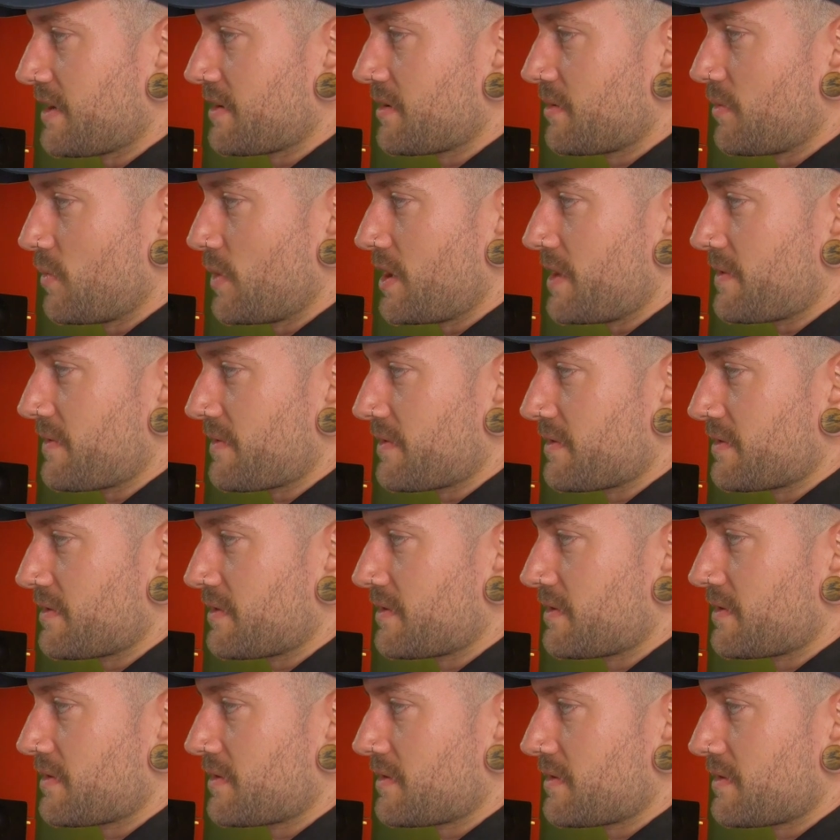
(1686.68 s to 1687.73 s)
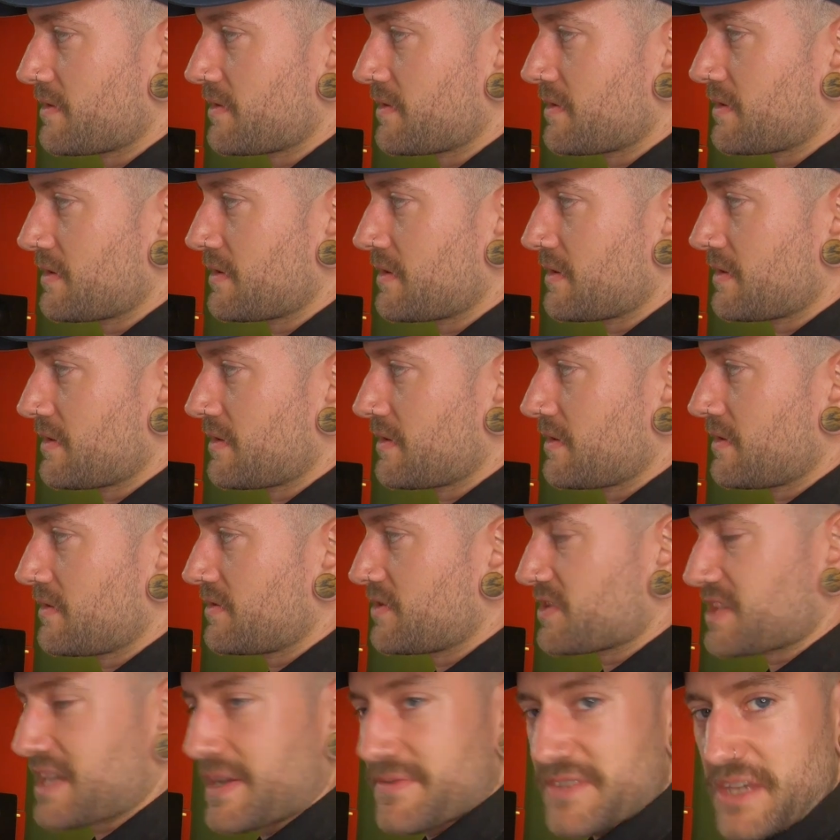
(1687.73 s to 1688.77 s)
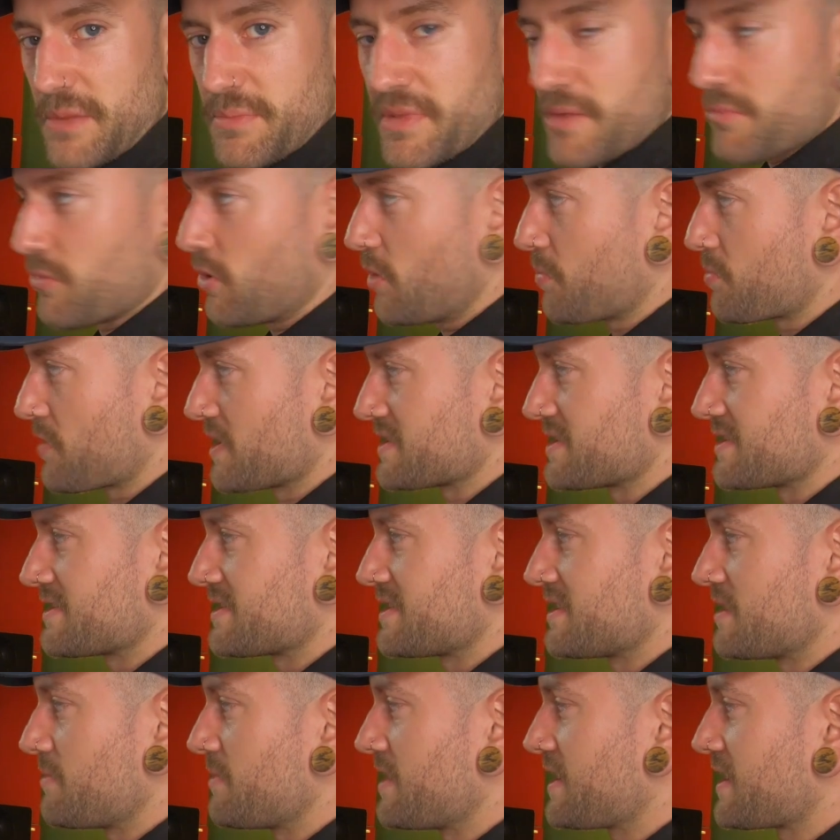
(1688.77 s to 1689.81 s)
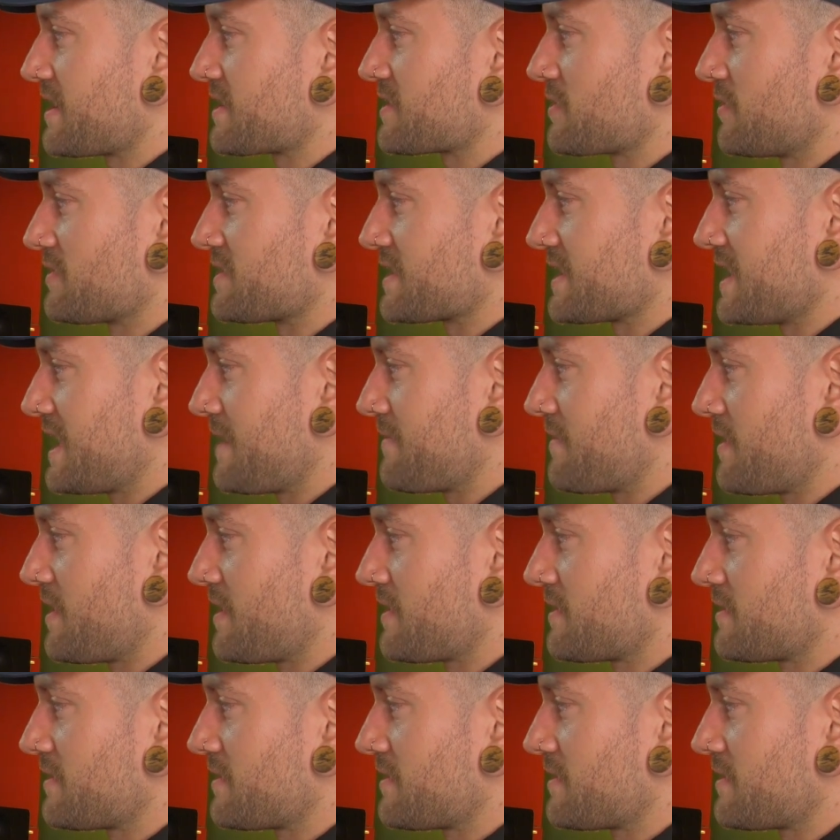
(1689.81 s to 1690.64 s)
with. Just gives it a bit more presence in the mix altogether.